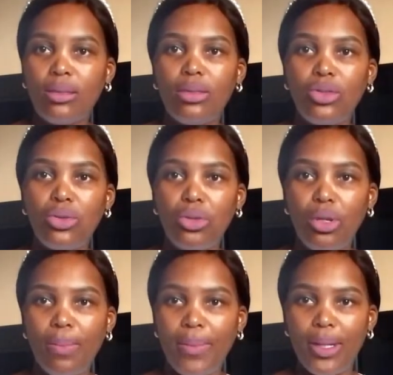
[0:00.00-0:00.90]
do
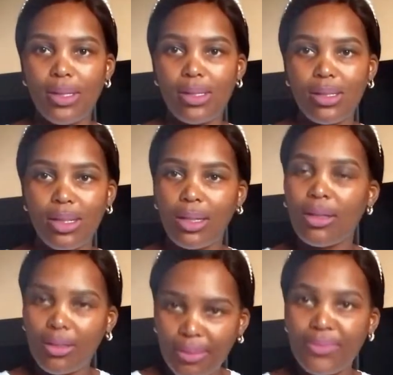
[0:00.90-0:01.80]
your best.
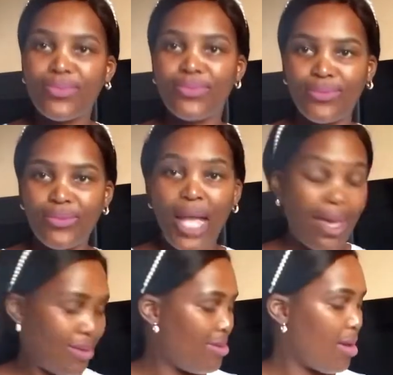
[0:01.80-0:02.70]

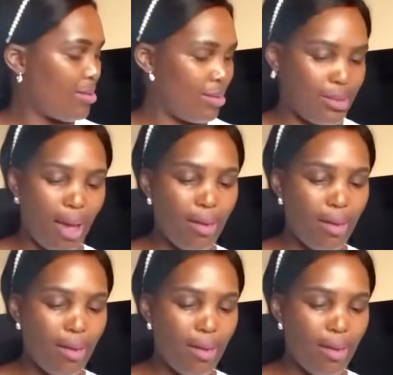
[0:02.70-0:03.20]
Yes,